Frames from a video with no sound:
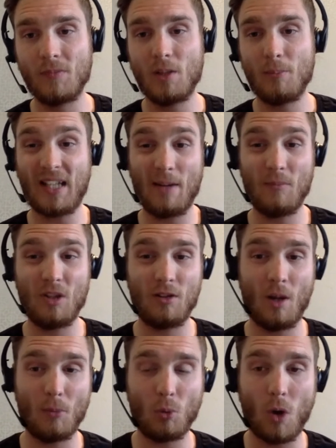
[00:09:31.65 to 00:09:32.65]
Became
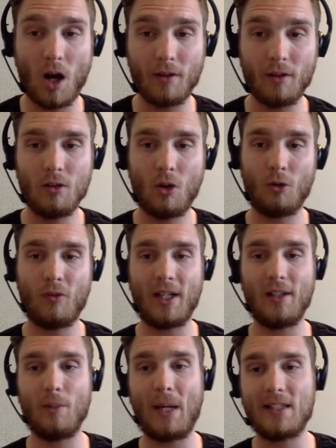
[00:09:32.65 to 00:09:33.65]
number one on a
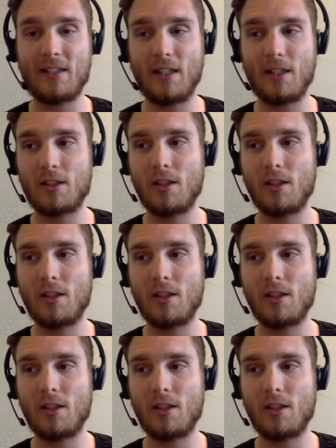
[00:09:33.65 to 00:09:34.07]
regular basis.